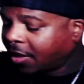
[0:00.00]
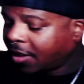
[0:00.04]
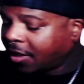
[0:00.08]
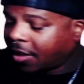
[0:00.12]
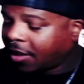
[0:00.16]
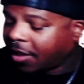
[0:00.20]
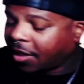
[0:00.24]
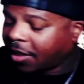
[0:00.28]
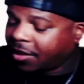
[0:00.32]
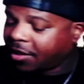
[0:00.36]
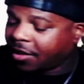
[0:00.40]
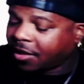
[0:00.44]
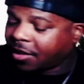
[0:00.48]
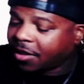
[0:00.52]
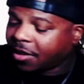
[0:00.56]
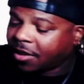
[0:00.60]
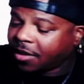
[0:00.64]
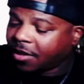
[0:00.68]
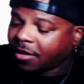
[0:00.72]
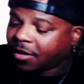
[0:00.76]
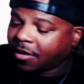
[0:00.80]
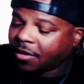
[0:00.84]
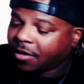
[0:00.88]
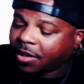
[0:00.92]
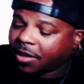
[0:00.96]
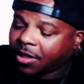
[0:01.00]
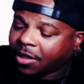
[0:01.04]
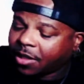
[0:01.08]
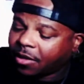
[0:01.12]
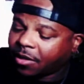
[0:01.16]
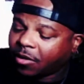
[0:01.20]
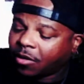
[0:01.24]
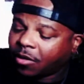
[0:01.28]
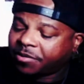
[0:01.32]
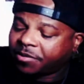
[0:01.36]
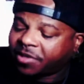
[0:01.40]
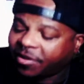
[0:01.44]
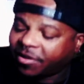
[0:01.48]
In your
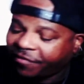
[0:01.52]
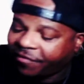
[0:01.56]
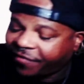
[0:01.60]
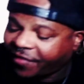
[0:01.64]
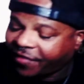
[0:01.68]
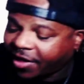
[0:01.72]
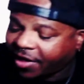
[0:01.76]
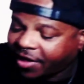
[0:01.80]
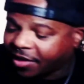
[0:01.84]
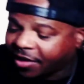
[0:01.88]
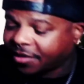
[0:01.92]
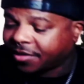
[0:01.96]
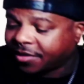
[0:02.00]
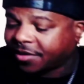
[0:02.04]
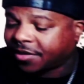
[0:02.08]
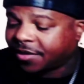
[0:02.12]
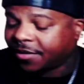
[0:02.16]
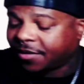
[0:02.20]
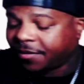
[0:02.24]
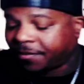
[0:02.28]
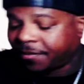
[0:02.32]
hopes and fears,